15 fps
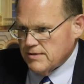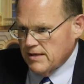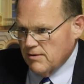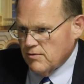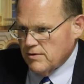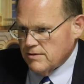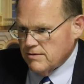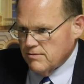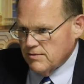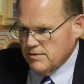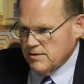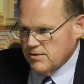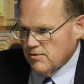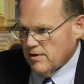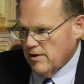that would
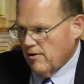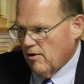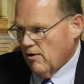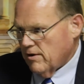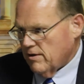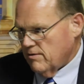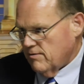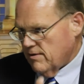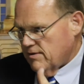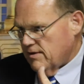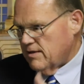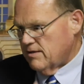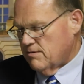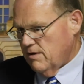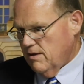certainly argue that
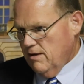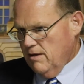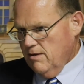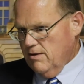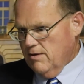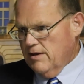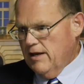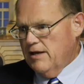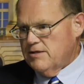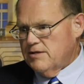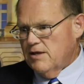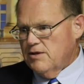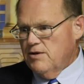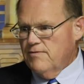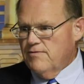the case
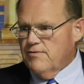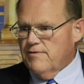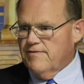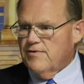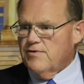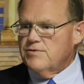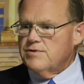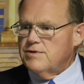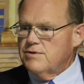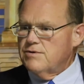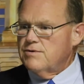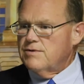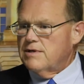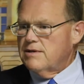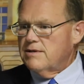that you've referred
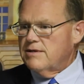to